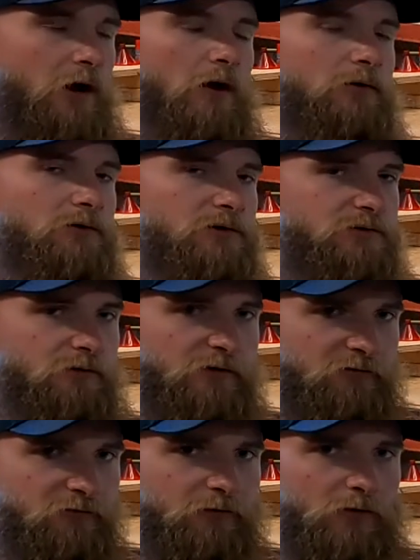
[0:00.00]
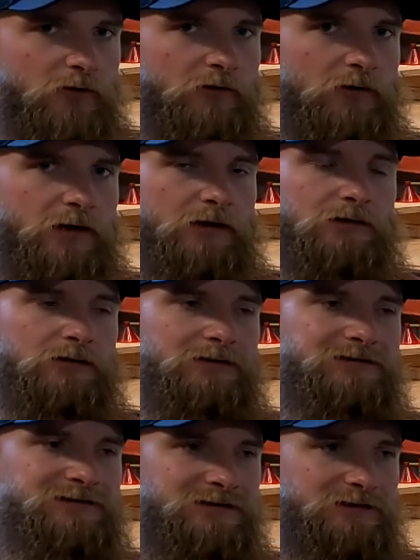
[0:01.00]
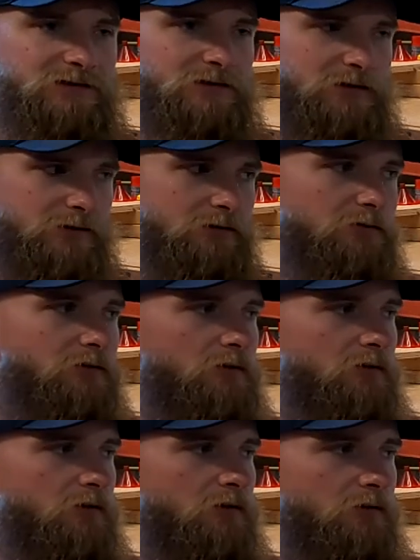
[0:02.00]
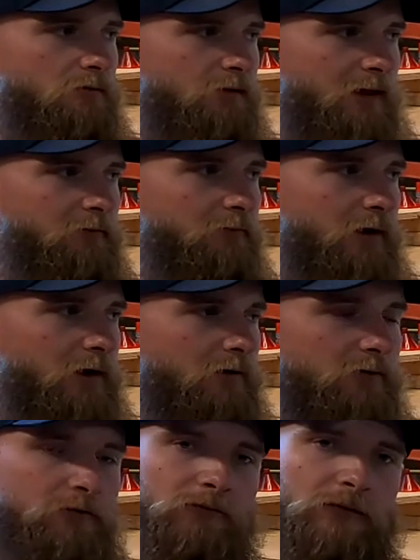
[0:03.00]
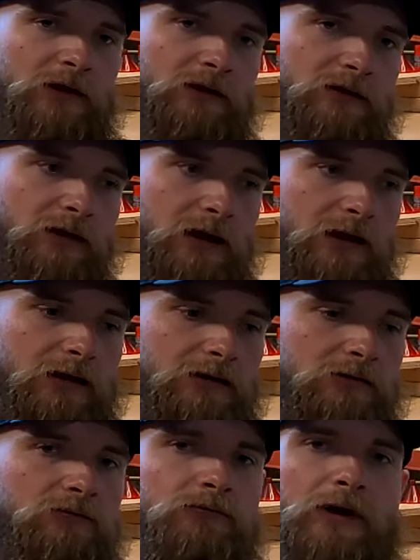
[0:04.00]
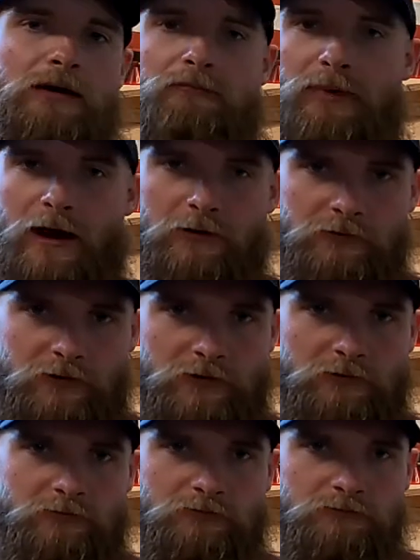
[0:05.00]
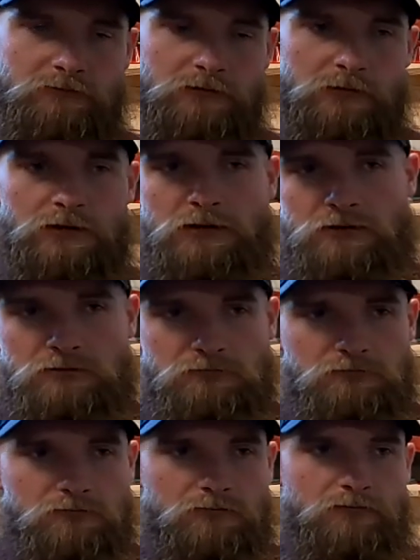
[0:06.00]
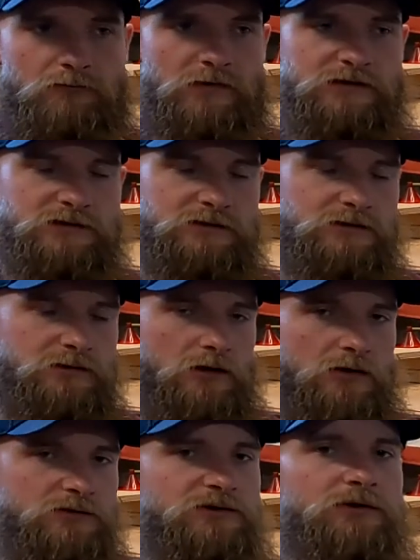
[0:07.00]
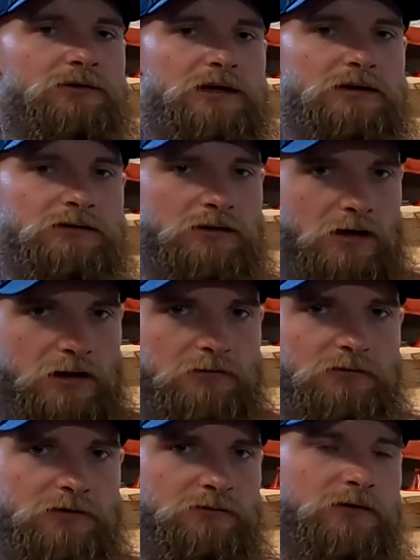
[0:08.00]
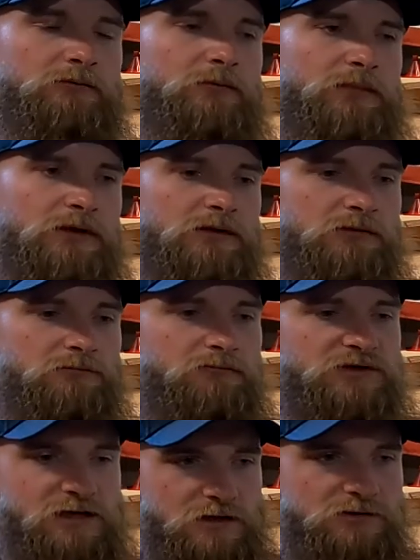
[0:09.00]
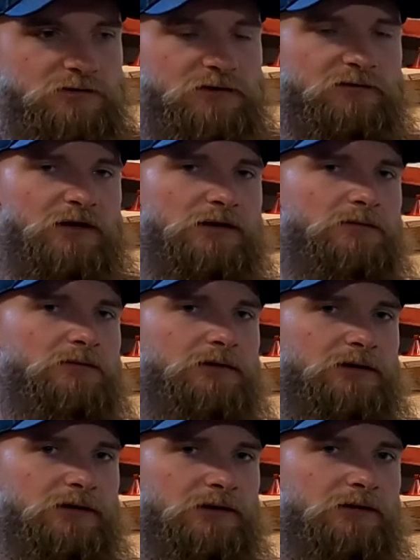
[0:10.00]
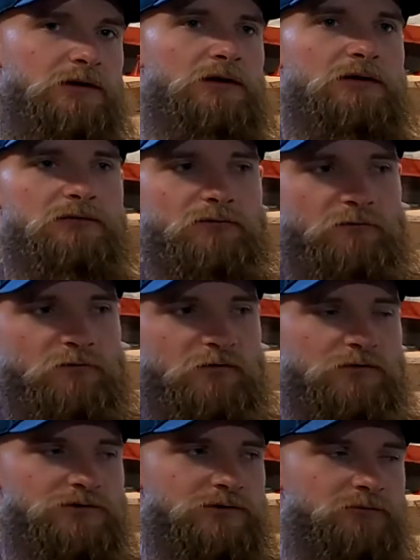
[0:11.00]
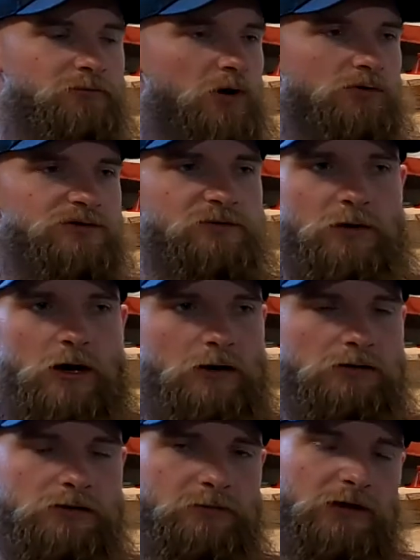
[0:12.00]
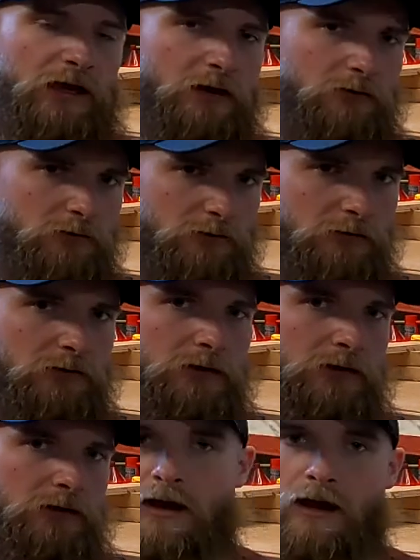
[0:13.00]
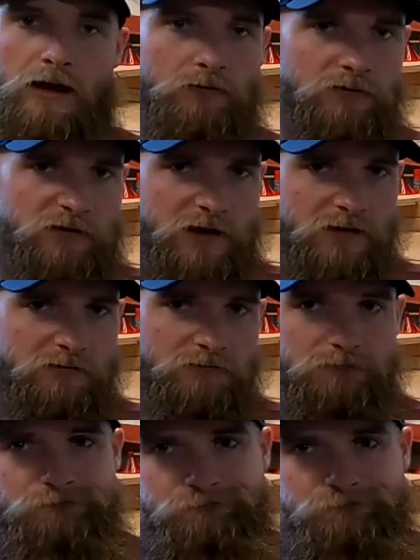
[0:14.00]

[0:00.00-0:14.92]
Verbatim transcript: 124 grain TC lead round with a red powder coat. This is also in line with what would be potentially available in a future post-apocalyptic hellhole. And with that,